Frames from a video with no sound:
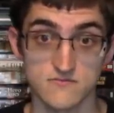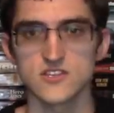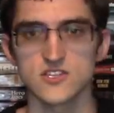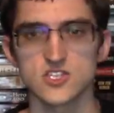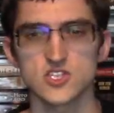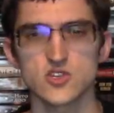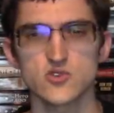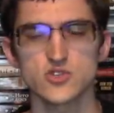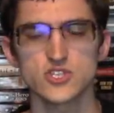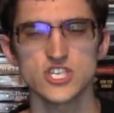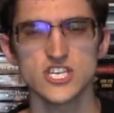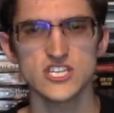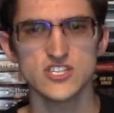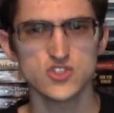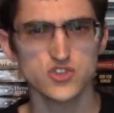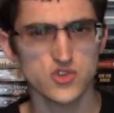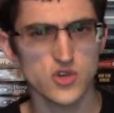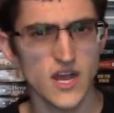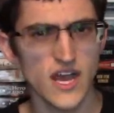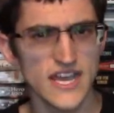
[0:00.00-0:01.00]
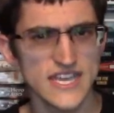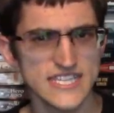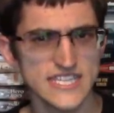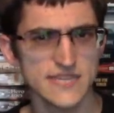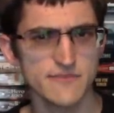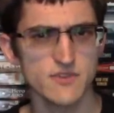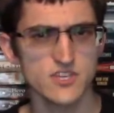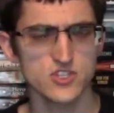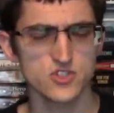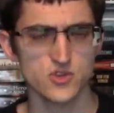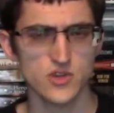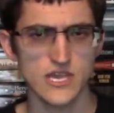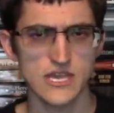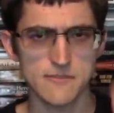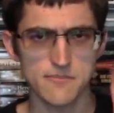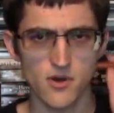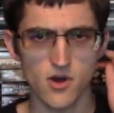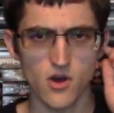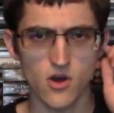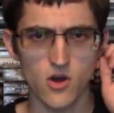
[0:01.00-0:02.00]
So she tries to betray
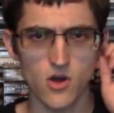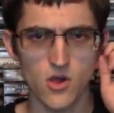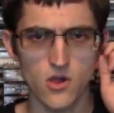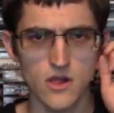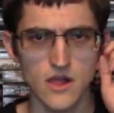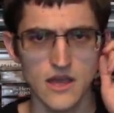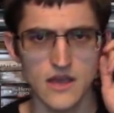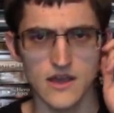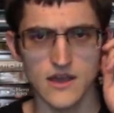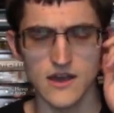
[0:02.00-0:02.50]
Paul.